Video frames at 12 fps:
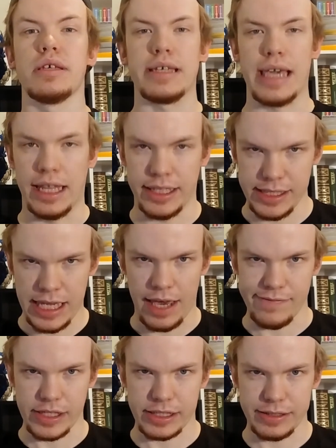Gallant
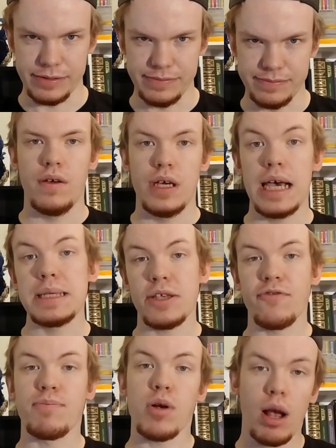Havoc. As
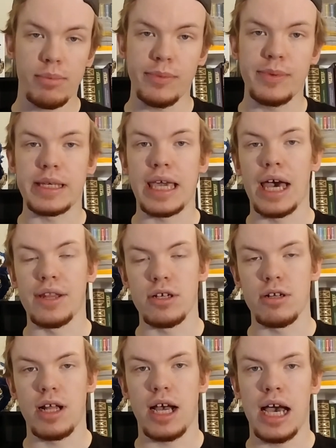you've probably
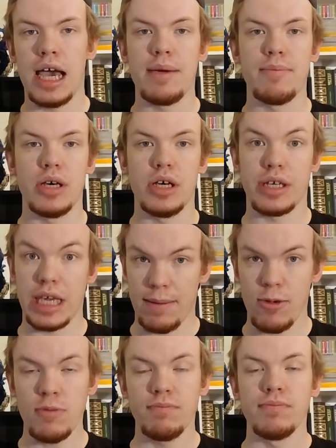gathered, I'm a
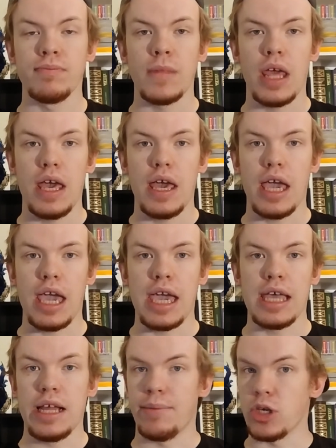gamer,
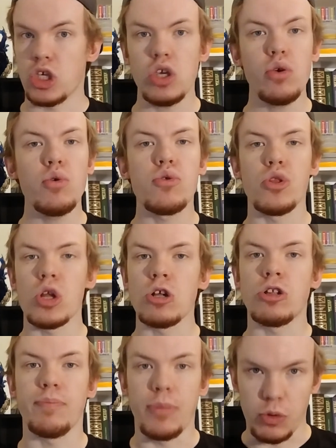and I'm a huge nerd
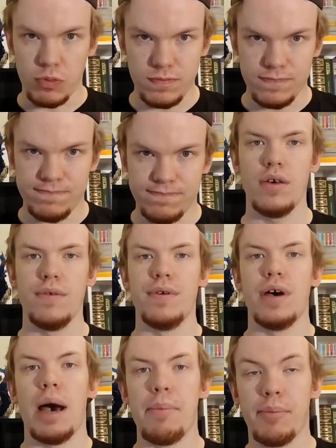to boot.
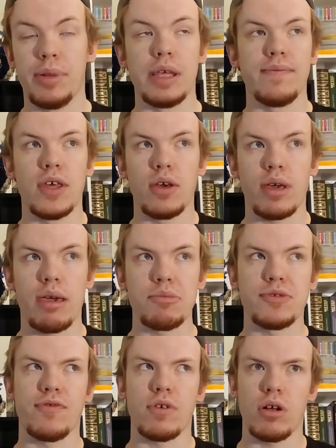I've been playing video games
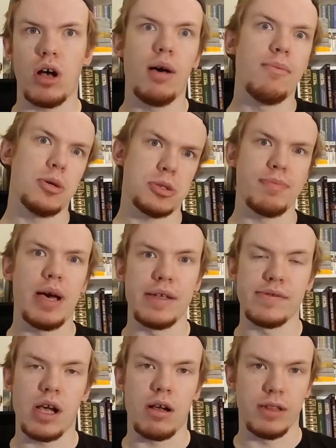for almost my
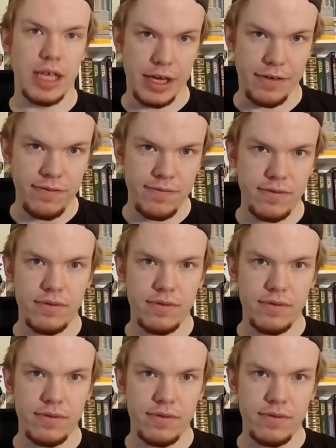entire life.